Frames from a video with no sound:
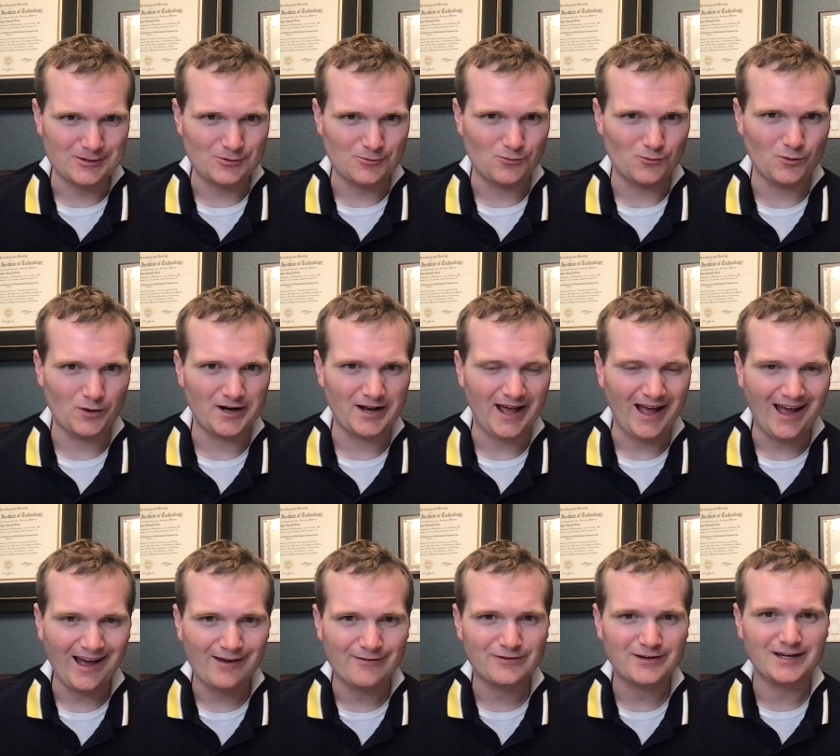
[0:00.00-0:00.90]
would
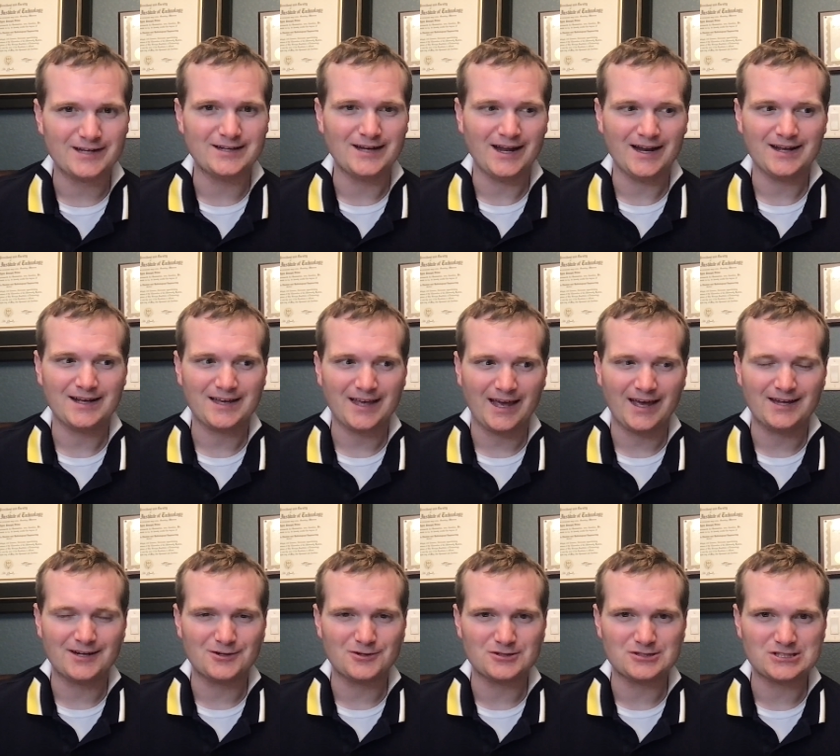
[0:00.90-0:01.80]
have kinetic
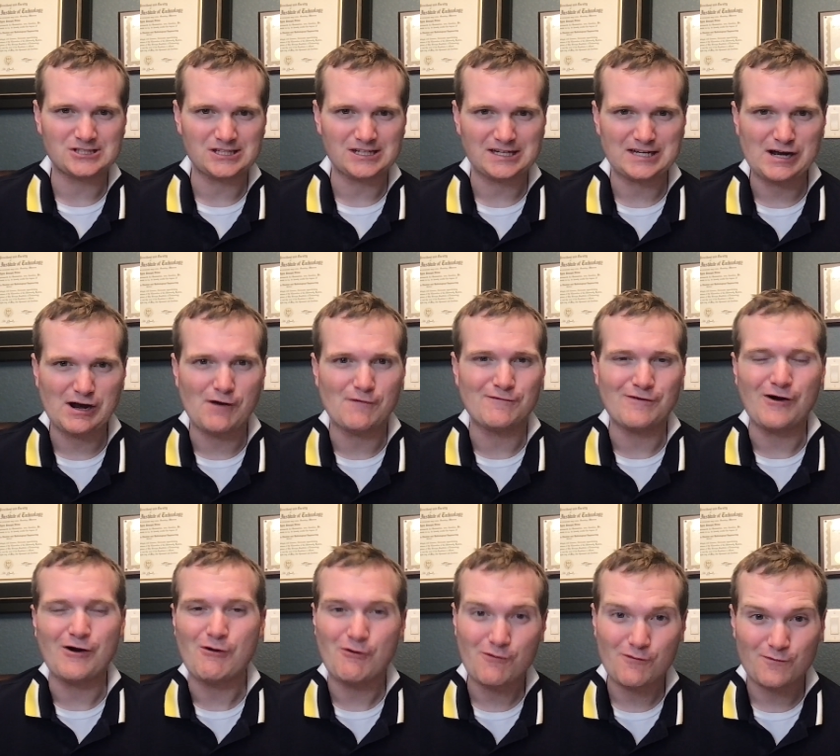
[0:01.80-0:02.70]
energy of
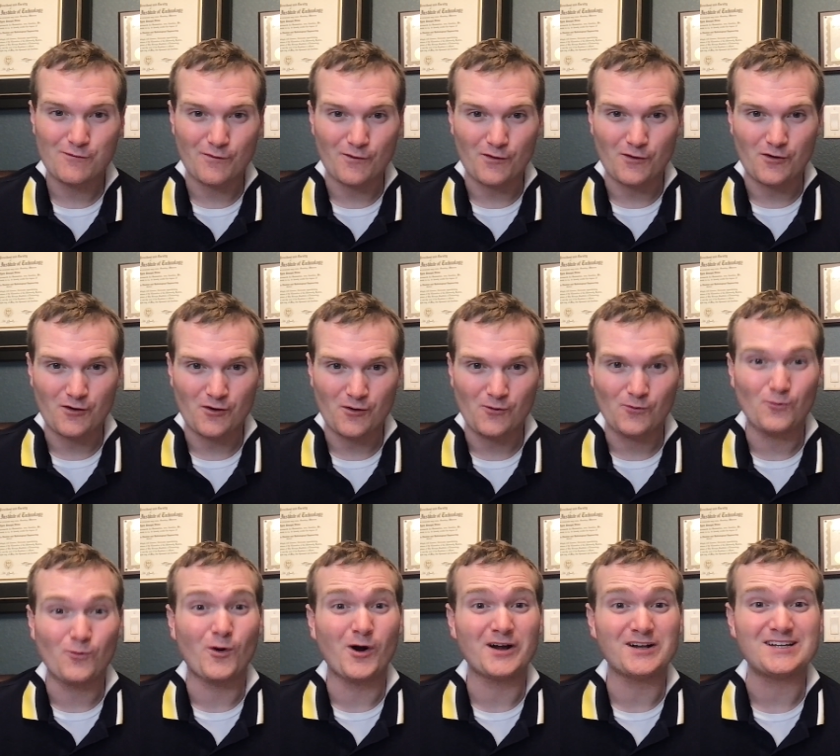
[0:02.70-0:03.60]
over
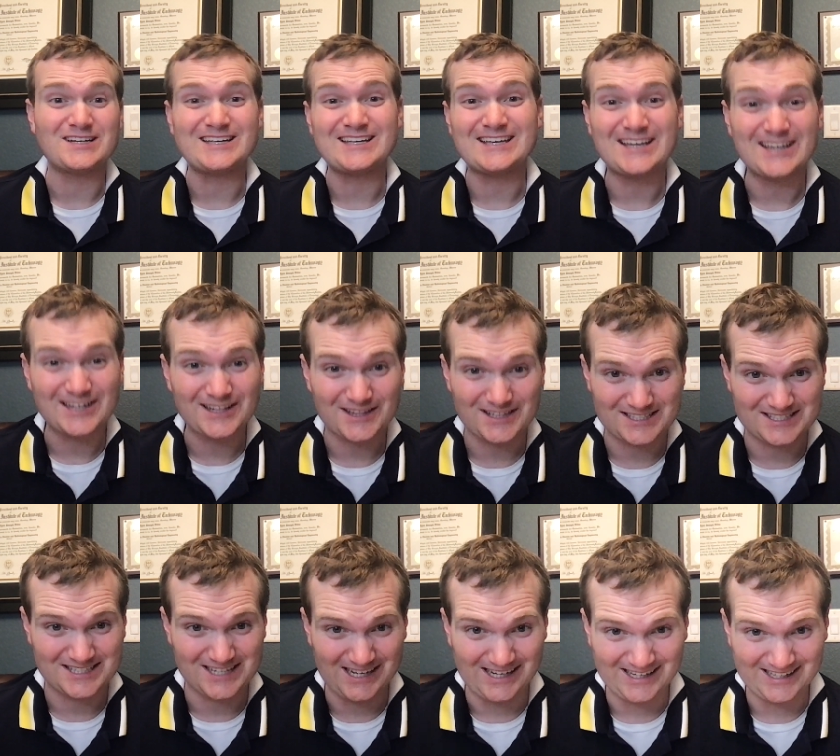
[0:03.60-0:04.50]
one
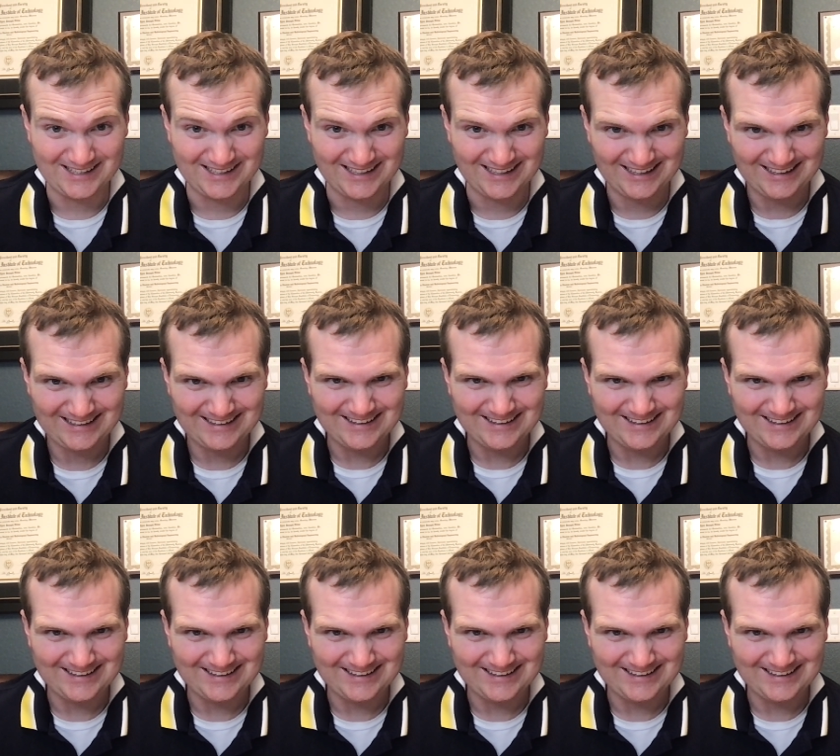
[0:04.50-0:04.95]
kiloton.